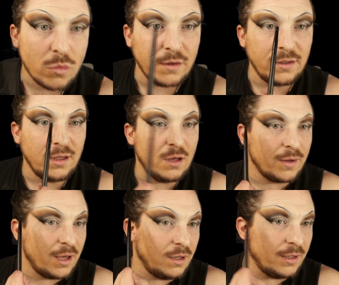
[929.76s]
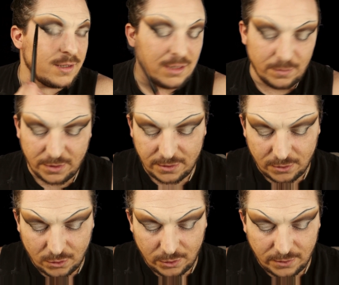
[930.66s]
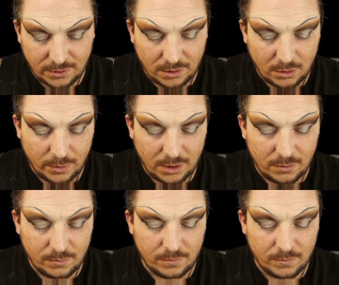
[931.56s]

See how it kind of like deepens the crease a little bit?